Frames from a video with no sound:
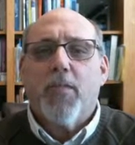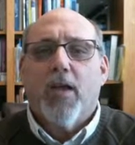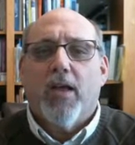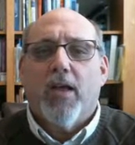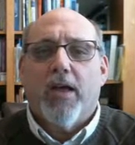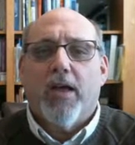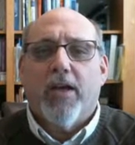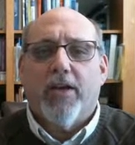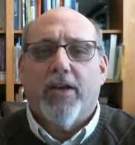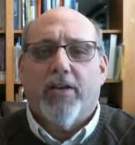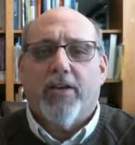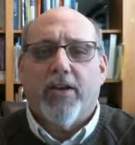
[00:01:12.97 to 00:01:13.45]

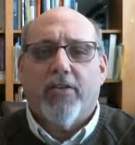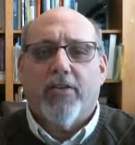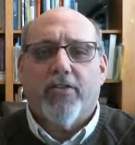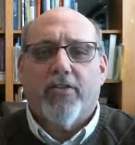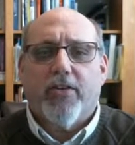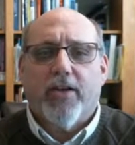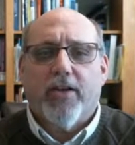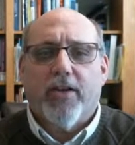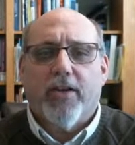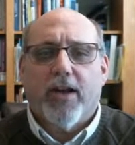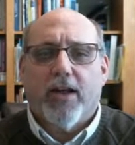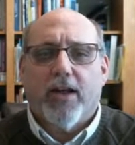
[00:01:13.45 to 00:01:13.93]

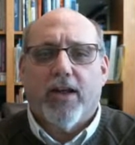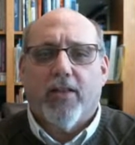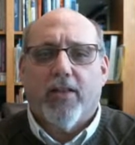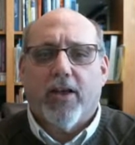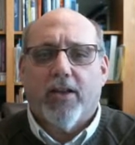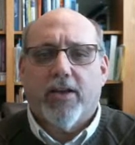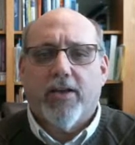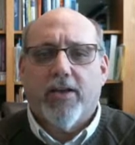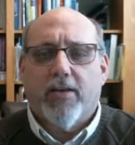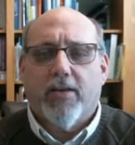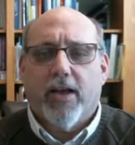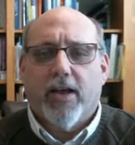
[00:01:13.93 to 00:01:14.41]
addition, I'd like
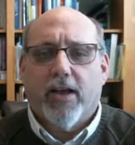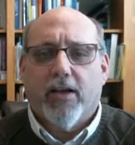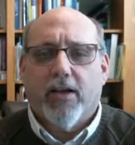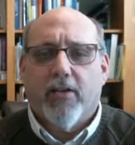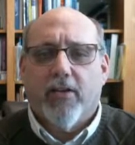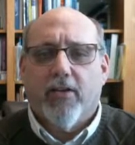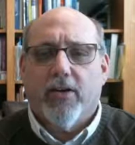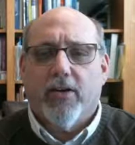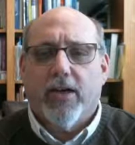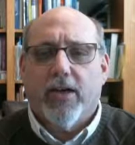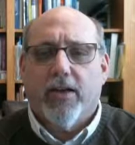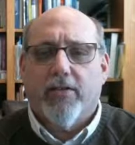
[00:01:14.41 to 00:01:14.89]
you to take a
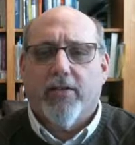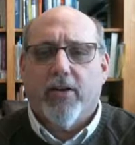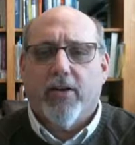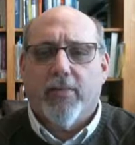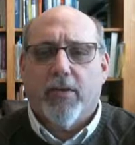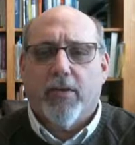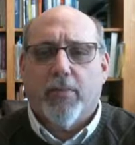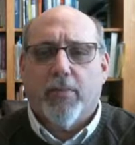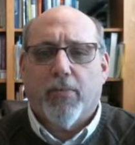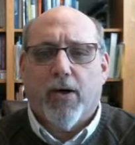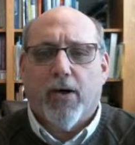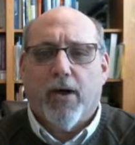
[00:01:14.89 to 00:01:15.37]
look at some of
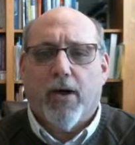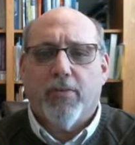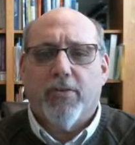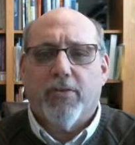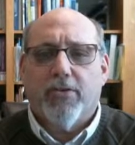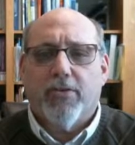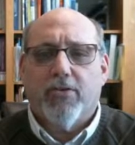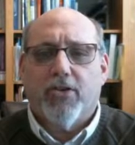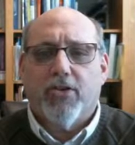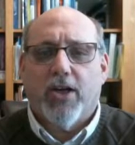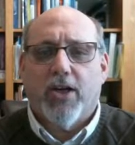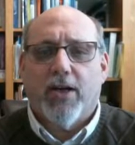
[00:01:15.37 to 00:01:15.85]
the problems
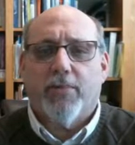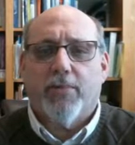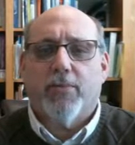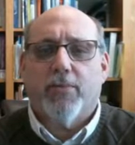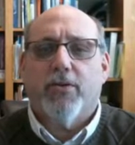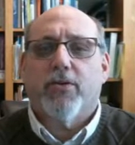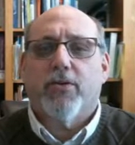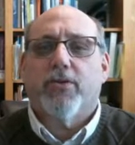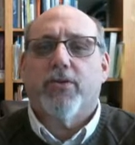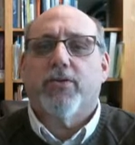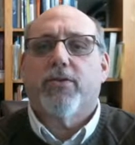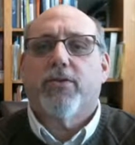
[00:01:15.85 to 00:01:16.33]
in
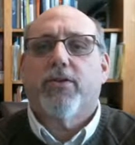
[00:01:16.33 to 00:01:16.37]
chapter